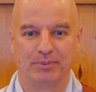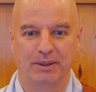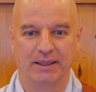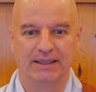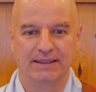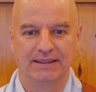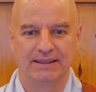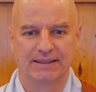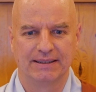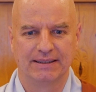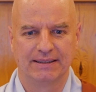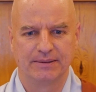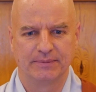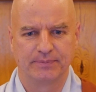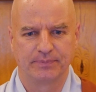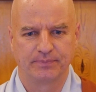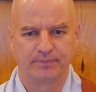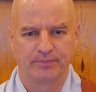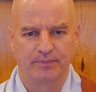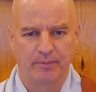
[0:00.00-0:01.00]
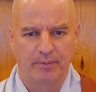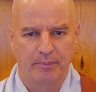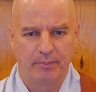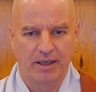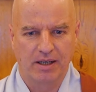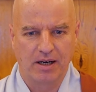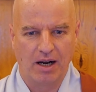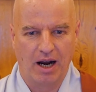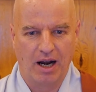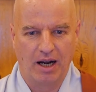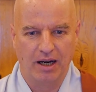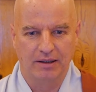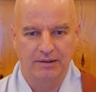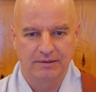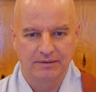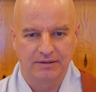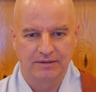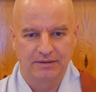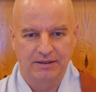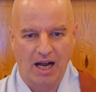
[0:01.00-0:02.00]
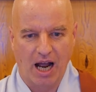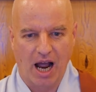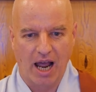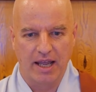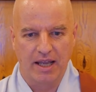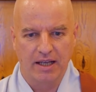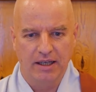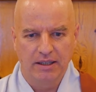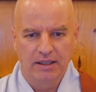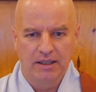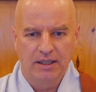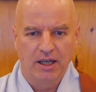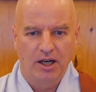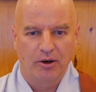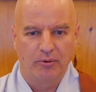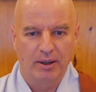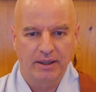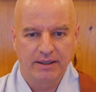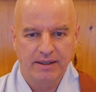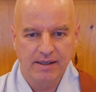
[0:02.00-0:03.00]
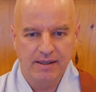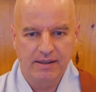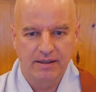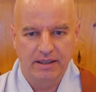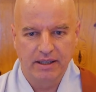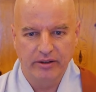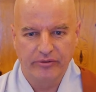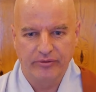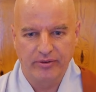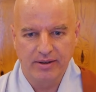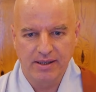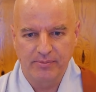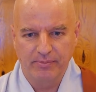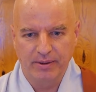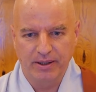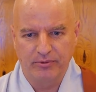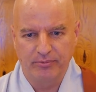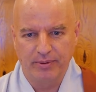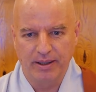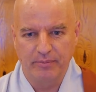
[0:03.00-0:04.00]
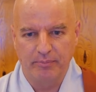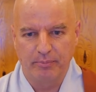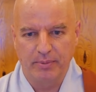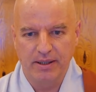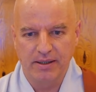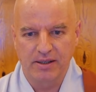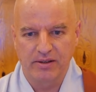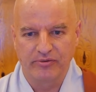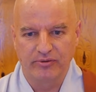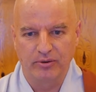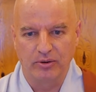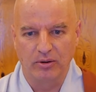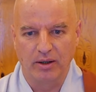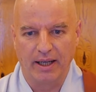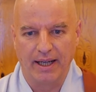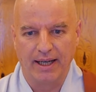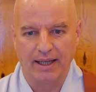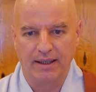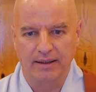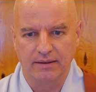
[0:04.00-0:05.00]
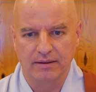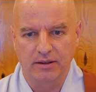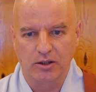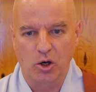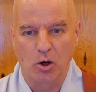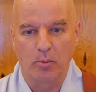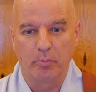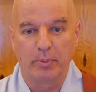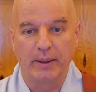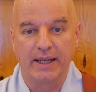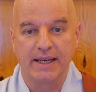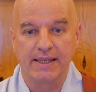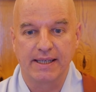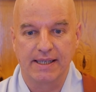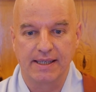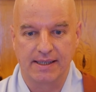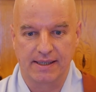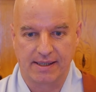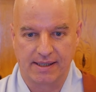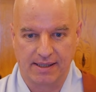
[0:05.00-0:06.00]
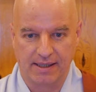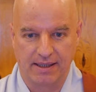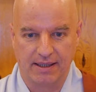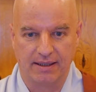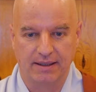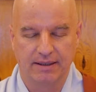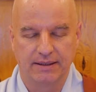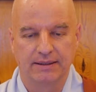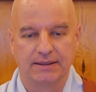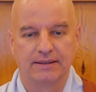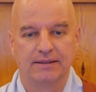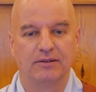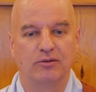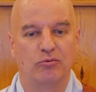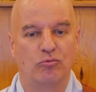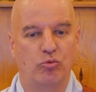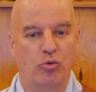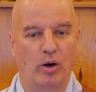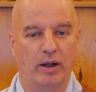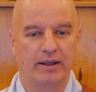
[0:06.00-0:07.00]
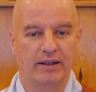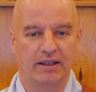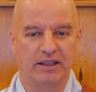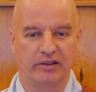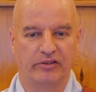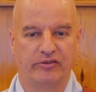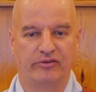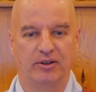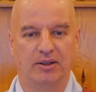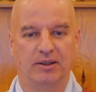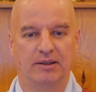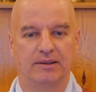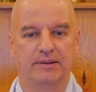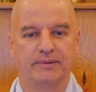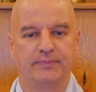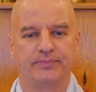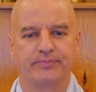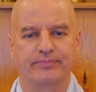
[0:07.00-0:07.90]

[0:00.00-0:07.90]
Please. Michal, hi. What is the difference between peaceful and complacency? wonderful.